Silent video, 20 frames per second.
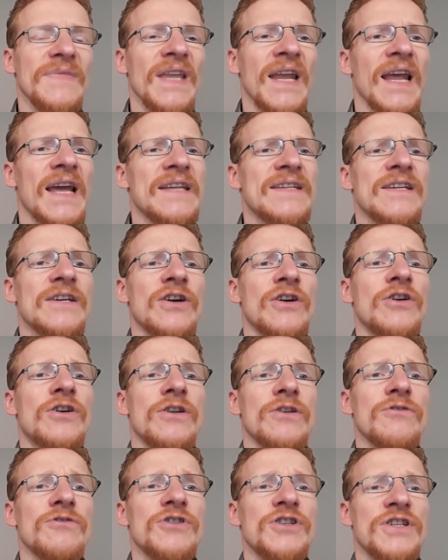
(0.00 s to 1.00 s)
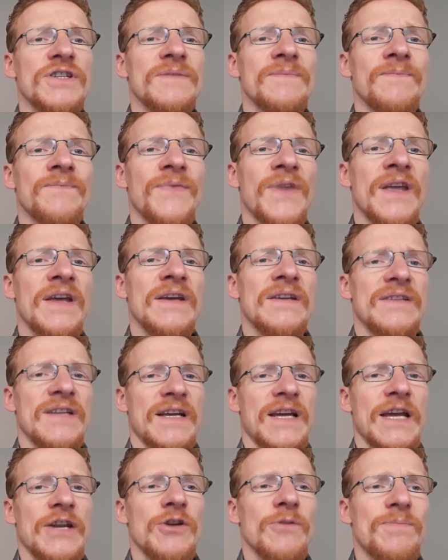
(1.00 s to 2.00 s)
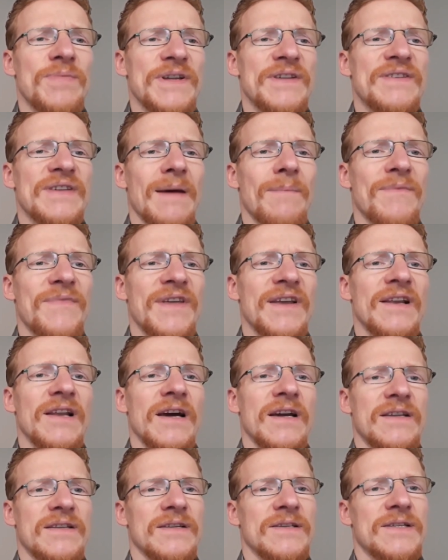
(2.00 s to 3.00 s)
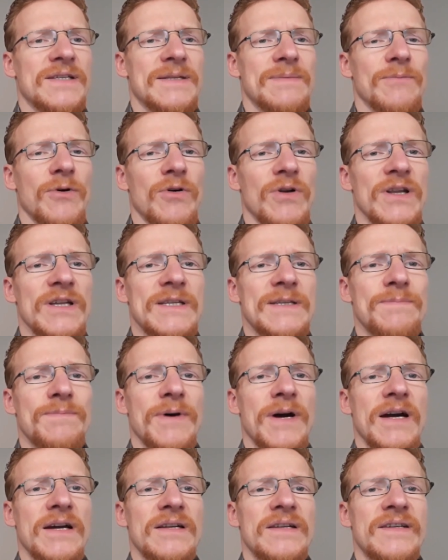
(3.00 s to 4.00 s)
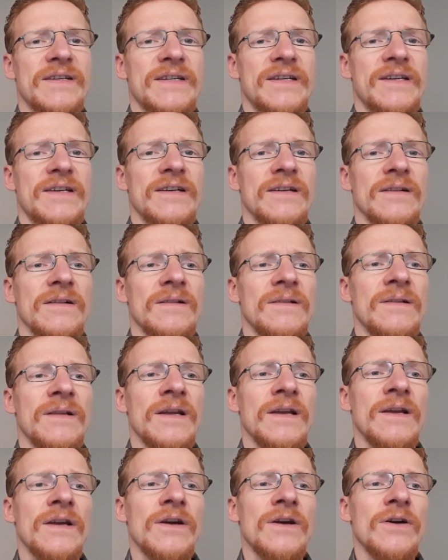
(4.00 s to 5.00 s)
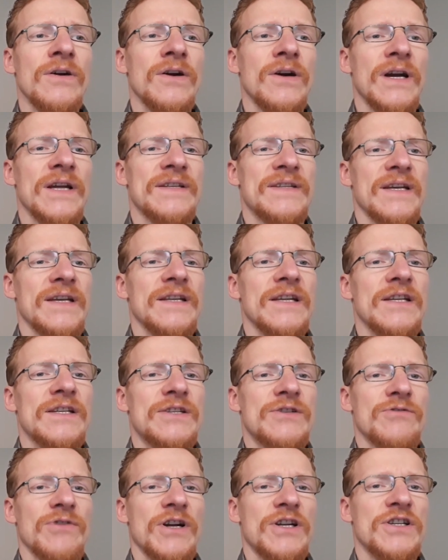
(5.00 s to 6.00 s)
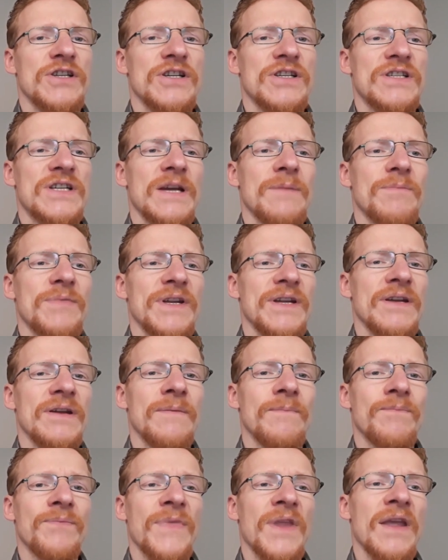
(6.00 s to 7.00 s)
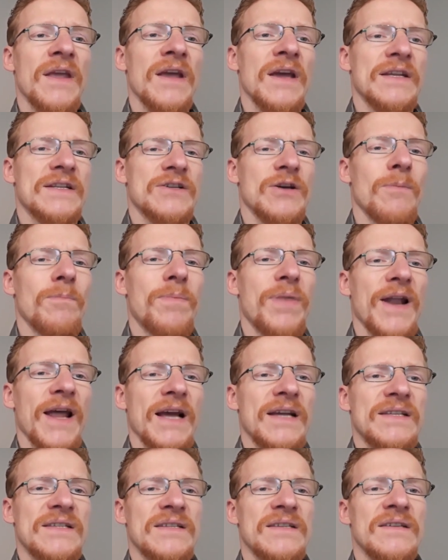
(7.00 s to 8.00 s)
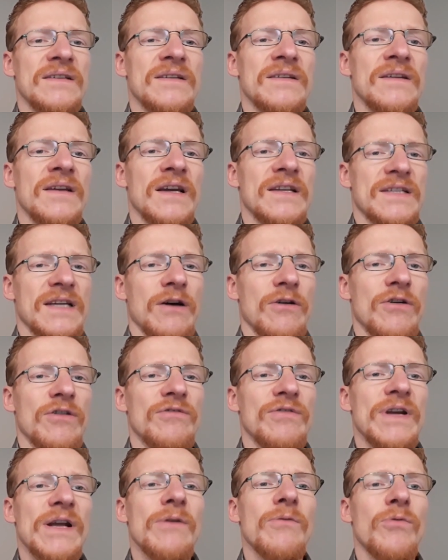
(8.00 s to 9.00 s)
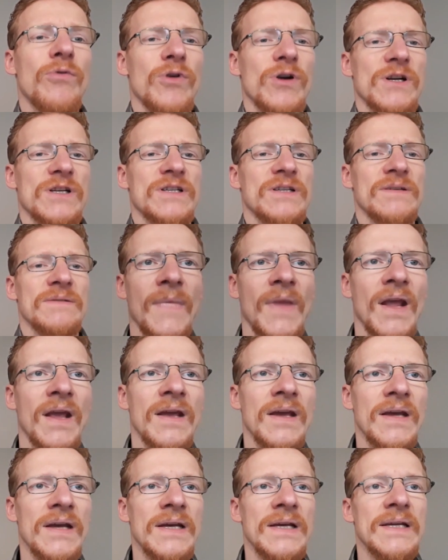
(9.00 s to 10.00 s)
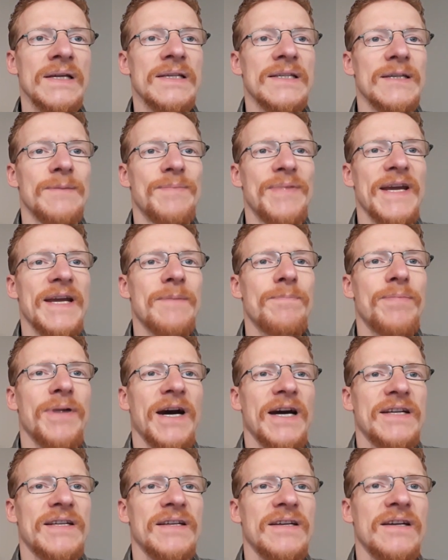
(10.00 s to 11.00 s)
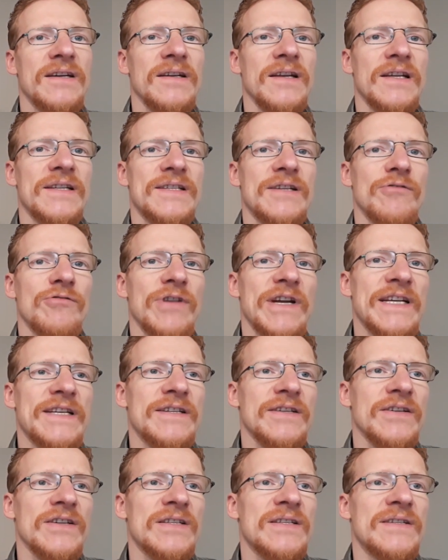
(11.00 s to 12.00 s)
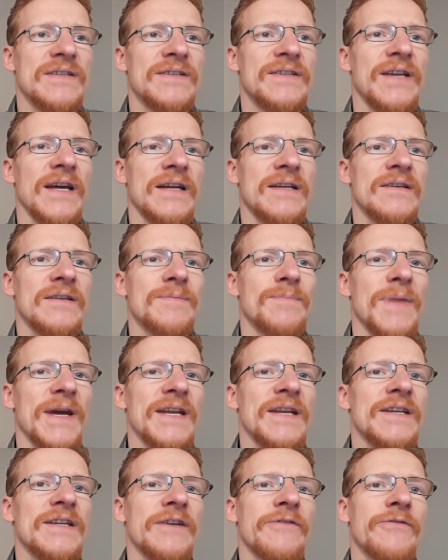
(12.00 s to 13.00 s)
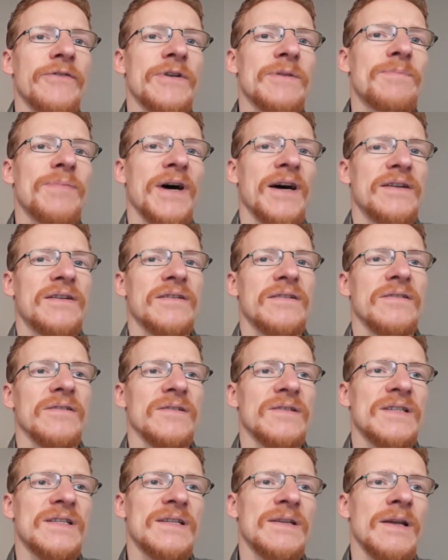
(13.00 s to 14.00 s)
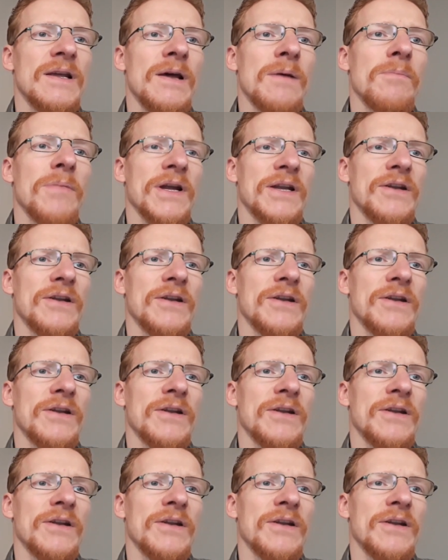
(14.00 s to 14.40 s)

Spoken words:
As a conclusion, there cannot be something like the smallest particle, and the inner structures can be as complex as our real world. The big particle accelerators detected many different particles, but